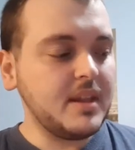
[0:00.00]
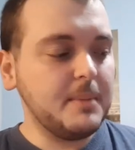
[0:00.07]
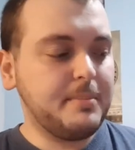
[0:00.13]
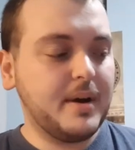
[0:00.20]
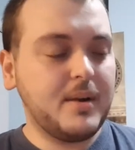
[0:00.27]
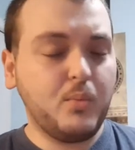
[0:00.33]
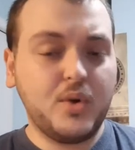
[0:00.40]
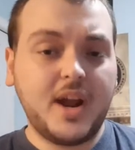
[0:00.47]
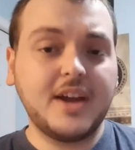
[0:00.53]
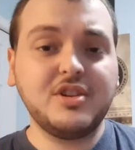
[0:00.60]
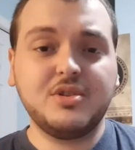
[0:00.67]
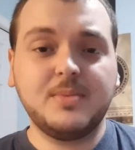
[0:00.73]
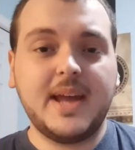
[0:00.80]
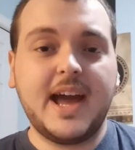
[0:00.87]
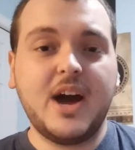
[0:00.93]
But what I
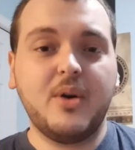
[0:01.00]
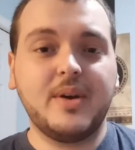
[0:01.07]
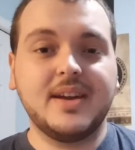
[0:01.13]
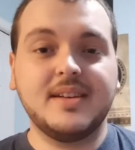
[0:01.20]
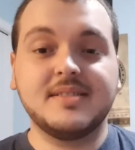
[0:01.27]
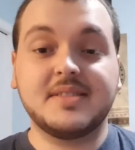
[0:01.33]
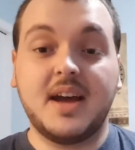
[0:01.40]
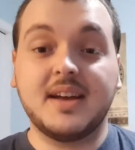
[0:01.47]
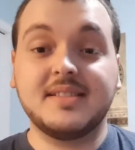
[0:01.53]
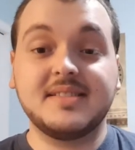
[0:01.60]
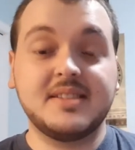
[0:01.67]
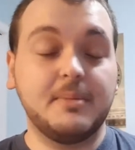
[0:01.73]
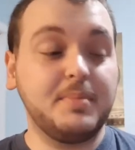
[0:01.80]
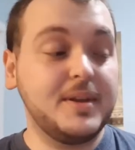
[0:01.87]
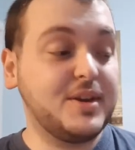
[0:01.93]
do now is I
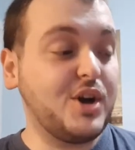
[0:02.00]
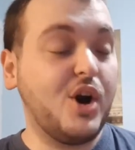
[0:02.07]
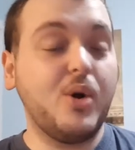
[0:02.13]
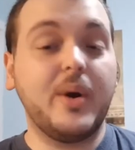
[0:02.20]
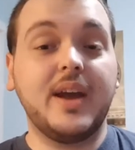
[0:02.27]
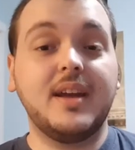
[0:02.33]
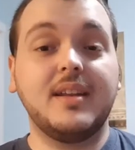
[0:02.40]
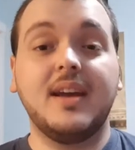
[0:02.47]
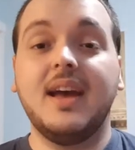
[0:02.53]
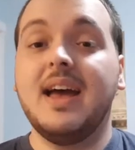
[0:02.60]
simply go in,